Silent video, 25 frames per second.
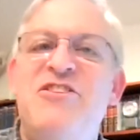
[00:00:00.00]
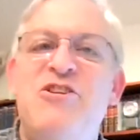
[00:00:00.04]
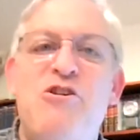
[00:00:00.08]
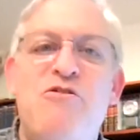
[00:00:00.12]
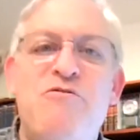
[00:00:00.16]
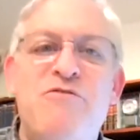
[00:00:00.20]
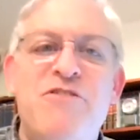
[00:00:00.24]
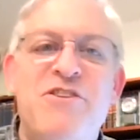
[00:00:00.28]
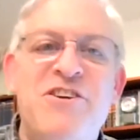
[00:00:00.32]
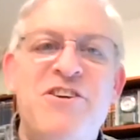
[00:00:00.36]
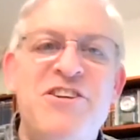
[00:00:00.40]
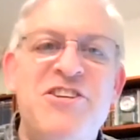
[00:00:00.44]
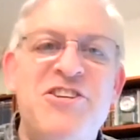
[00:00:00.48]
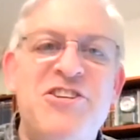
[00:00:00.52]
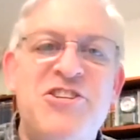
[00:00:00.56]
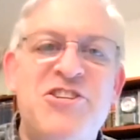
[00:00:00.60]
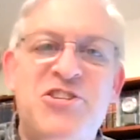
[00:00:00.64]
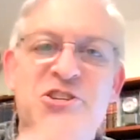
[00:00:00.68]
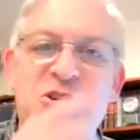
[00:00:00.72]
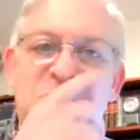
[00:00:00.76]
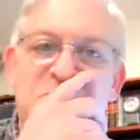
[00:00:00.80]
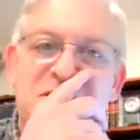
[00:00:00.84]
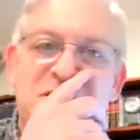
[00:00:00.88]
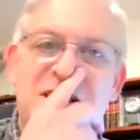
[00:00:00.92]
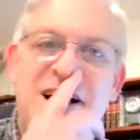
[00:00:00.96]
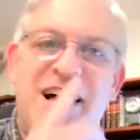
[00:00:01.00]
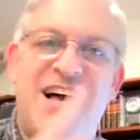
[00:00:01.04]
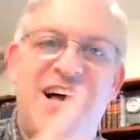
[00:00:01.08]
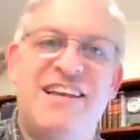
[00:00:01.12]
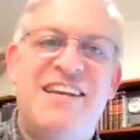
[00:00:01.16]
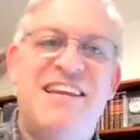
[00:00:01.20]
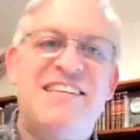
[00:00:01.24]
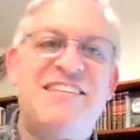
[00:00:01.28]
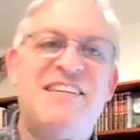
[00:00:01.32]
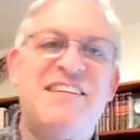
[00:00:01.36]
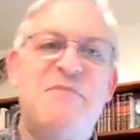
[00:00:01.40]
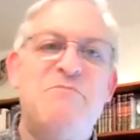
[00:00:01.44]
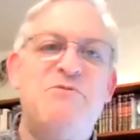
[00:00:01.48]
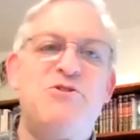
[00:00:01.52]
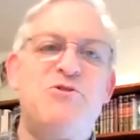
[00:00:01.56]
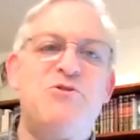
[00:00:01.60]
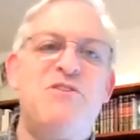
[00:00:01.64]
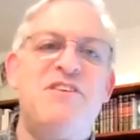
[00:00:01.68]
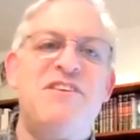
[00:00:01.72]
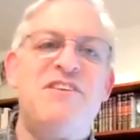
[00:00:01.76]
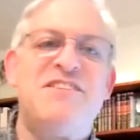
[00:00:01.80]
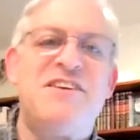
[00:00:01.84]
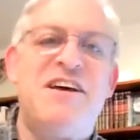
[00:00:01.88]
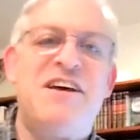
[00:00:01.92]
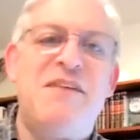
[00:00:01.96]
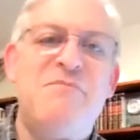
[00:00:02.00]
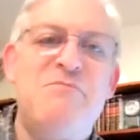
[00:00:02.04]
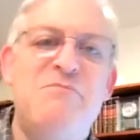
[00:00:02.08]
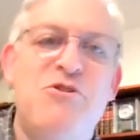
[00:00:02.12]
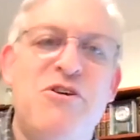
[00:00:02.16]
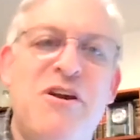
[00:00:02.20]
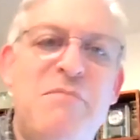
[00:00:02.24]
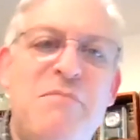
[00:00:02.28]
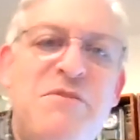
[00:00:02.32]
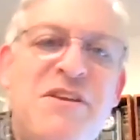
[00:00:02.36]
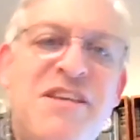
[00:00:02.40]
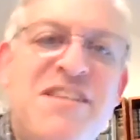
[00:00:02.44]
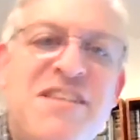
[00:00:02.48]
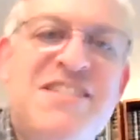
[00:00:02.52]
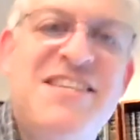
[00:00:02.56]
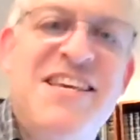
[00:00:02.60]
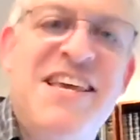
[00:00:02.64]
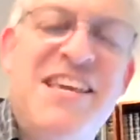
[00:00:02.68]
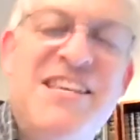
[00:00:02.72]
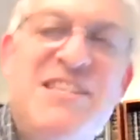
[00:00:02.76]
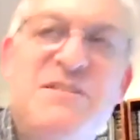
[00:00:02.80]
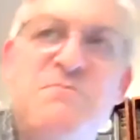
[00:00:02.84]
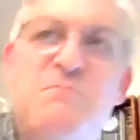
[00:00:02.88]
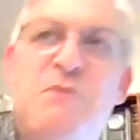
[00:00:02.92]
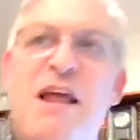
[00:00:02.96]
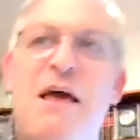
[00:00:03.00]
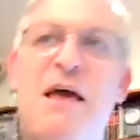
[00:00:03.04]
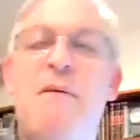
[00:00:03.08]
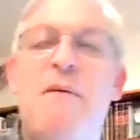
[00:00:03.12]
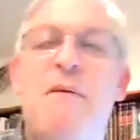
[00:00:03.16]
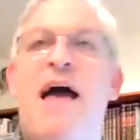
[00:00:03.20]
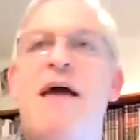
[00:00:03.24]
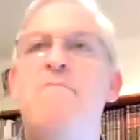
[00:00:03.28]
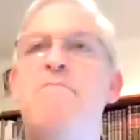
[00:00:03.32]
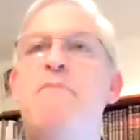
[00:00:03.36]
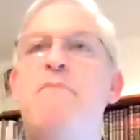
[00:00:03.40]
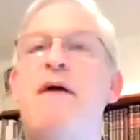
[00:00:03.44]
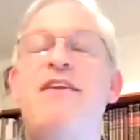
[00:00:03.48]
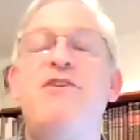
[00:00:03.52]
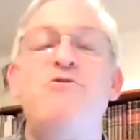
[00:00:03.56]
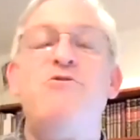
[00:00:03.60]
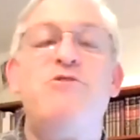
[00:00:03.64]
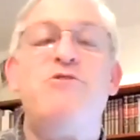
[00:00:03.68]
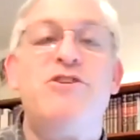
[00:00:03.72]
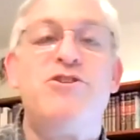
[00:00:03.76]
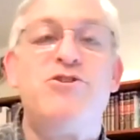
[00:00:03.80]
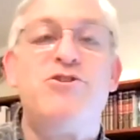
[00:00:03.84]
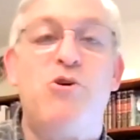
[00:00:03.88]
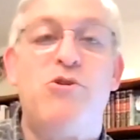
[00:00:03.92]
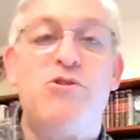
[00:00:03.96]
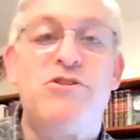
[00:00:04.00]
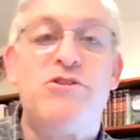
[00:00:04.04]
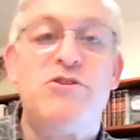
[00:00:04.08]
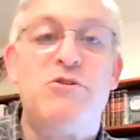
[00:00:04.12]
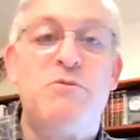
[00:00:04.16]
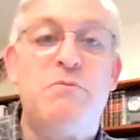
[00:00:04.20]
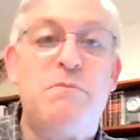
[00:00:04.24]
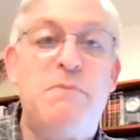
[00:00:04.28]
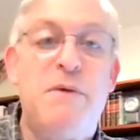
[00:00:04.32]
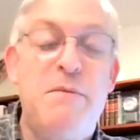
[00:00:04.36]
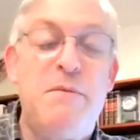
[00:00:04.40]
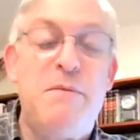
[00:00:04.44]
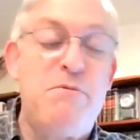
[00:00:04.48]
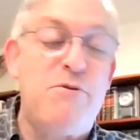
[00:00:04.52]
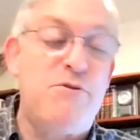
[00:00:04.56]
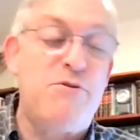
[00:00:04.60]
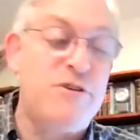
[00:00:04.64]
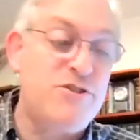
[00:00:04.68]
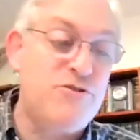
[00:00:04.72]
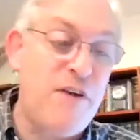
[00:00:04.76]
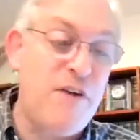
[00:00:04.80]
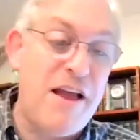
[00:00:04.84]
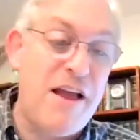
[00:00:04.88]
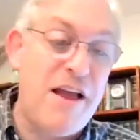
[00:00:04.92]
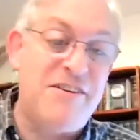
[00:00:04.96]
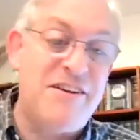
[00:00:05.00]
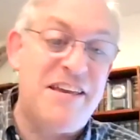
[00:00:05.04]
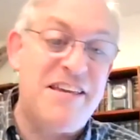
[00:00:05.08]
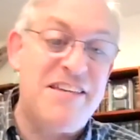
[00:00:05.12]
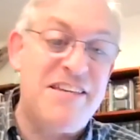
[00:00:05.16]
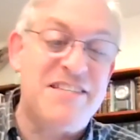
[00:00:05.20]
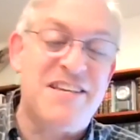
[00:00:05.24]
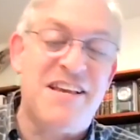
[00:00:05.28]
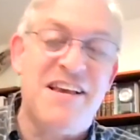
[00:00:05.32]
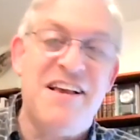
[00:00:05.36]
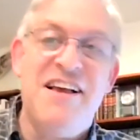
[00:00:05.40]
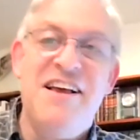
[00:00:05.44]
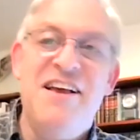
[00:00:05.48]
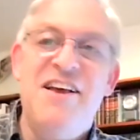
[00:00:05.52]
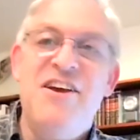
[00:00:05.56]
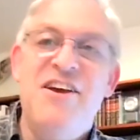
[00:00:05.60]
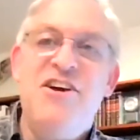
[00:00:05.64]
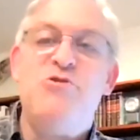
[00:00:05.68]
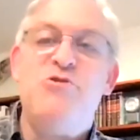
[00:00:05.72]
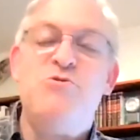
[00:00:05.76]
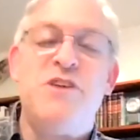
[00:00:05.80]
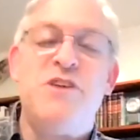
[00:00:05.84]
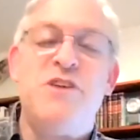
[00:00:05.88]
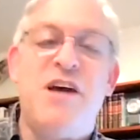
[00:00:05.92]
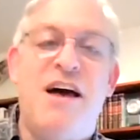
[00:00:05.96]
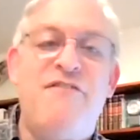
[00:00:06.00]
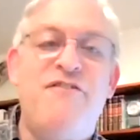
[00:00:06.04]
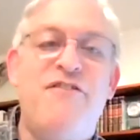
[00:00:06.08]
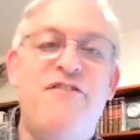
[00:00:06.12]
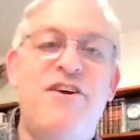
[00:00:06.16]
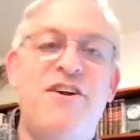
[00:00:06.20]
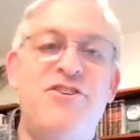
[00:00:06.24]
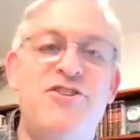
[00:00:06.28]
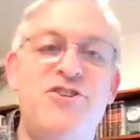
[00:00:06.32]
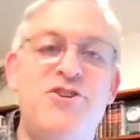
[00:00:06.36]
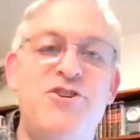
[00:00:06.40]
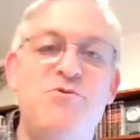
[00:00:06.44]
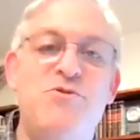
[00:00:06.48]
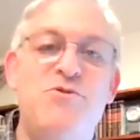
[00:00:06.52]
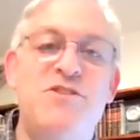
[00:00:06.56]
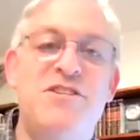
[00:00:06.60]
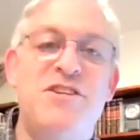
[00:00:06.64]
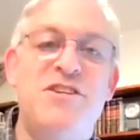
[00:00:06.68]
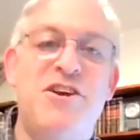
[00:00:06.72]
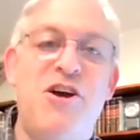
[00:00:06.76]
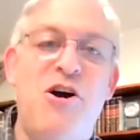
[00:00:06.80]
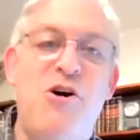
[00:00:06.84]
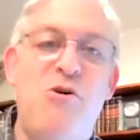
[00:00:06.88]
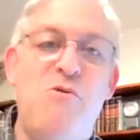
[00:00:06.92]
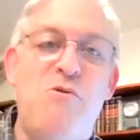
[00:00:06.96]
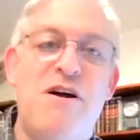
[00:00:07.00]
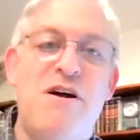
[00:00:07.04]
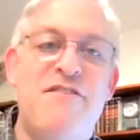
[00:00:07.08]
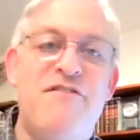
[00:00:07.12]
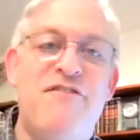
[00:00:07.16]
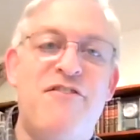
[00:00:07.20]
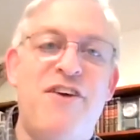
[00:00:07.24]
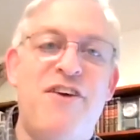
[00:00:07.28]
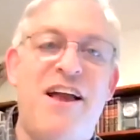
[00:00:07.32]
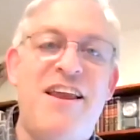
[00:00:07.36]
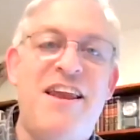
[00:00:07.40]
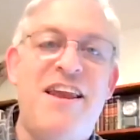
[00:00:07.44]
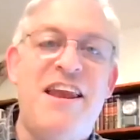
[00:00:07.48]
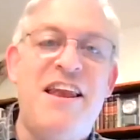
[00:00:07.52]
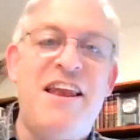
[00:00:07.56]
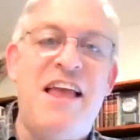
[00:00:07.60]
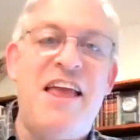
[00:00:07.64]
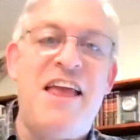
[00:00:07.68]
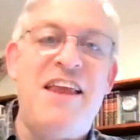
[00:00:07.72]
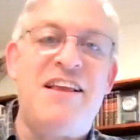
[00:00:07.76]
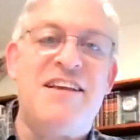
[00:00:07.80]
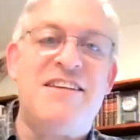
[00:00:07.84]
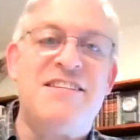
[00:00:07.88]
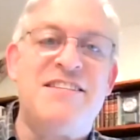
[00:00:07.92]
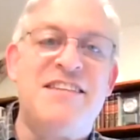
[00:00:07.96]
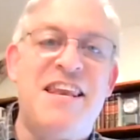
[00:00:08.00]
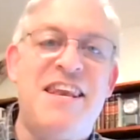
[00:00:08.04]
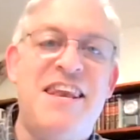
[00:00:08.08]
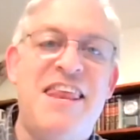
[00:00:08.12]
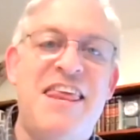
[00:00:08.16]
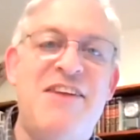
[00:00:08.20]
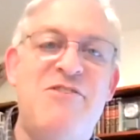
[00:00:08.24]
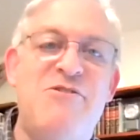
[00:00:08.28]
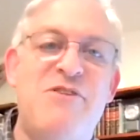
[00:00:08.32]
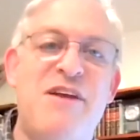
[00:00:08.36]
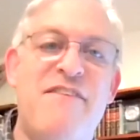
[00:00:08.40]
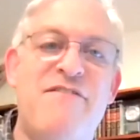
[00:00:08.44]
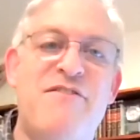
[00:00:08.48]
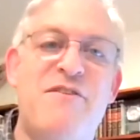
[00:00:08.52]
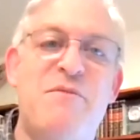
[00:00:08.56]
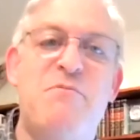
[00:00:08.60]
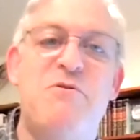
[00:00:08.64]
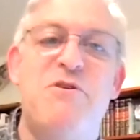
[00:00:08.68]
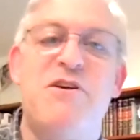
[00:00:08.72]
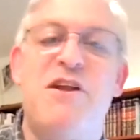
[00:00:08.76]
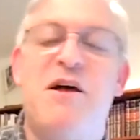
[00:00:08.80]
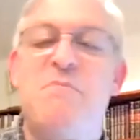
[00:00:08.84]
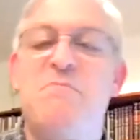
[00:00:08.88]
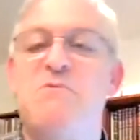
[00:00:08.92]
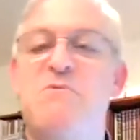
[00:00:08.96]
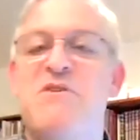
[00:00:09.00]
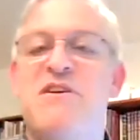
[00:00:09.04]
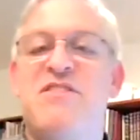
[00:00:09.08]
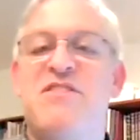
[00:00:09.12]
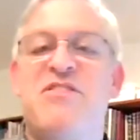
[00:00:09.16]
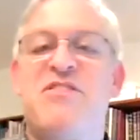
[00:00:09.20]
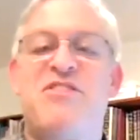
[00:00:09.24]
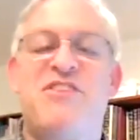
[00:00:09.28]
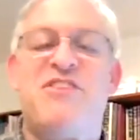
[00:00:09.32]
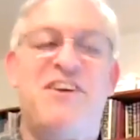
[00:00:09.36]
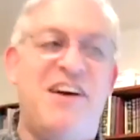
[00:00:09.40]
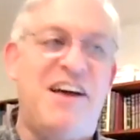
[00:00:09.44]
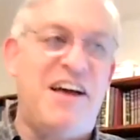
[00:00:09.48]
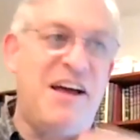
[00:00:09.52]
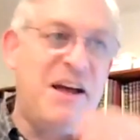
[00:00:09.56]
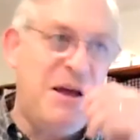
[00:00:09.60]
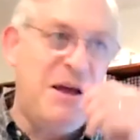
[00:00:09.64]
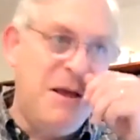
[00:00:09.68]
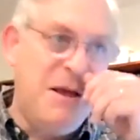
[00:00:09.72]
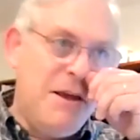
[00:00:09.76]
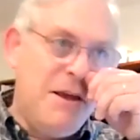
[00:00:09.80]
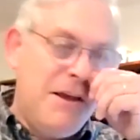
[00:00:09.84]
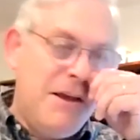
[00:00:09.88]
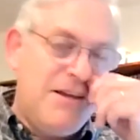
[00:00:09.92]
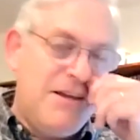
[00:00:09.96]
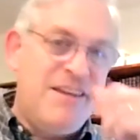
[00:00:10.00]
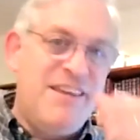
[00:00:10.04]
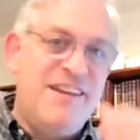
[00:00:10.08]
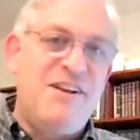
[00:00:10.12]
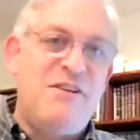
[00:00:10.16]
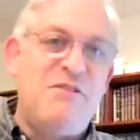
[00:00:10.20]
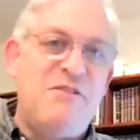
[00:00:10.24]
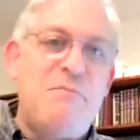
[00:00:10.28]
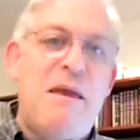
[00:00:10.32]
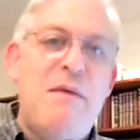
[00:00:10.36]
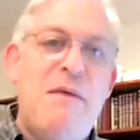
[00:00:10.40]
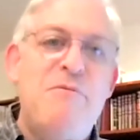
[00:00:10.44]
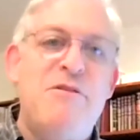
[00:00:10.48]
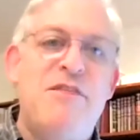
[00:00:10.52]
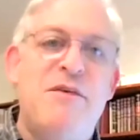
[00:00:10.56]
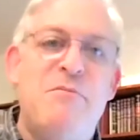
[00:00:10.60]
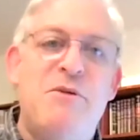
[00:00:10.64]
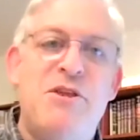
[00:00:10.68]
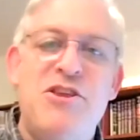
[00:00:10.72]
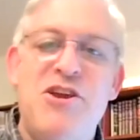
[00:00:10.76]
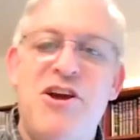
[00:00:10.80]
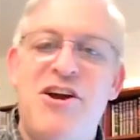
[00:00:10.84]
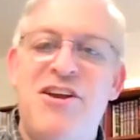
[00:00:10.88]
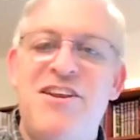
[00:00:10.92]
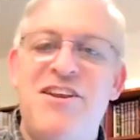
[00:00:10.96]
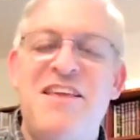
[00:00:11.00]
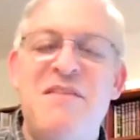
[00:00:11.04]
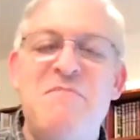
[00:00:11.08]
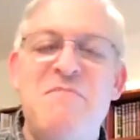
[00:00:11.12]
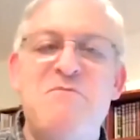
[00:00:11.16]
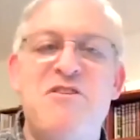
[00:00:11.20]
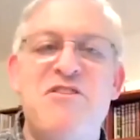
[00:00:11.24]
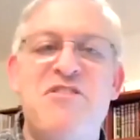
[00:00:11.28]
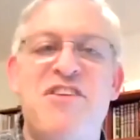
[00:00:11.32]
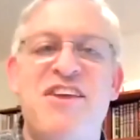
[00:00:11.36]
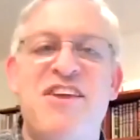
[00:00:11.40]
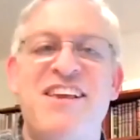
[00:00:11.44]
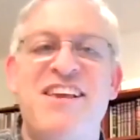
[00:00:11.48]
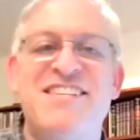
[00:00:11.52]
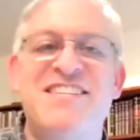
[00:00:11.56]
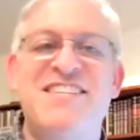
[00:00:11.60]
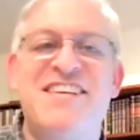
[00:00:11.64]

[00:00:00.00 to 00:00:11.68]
No religious Jews on it. I'm sure there's a lot more empty seats, but I, I bet you there's also people, Israelis, who dafka choose to go on Friday night because then they don't have to put up with. Uh, you know, maybe the Minyanim or